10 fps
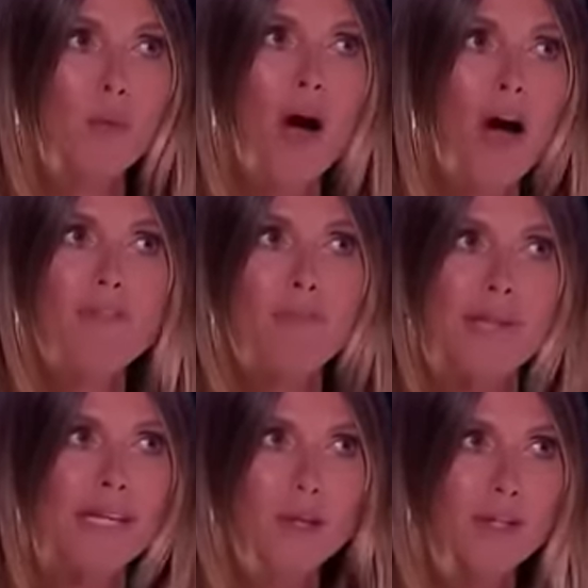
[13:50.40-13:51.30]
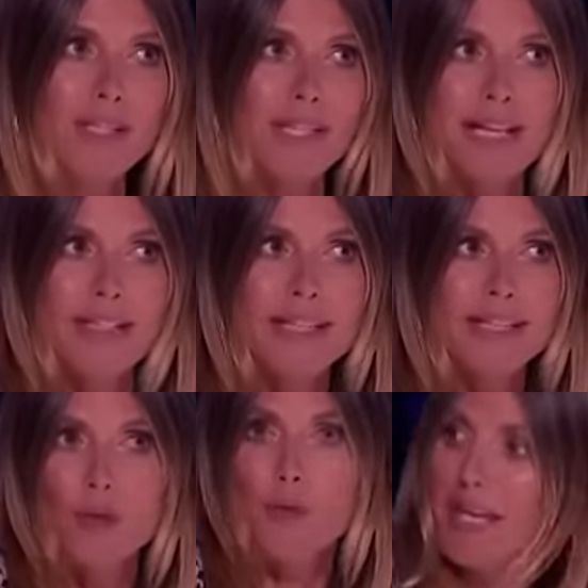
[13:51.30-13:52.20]
offbeat on your dancing. Oh,
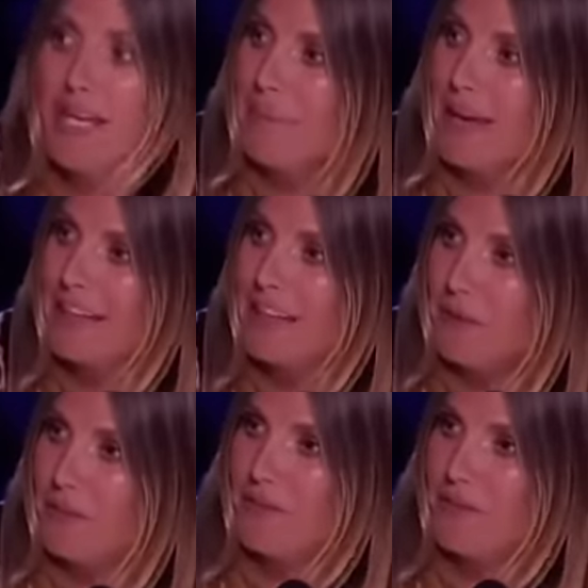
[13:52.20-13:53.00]
I did. It made it a little oh,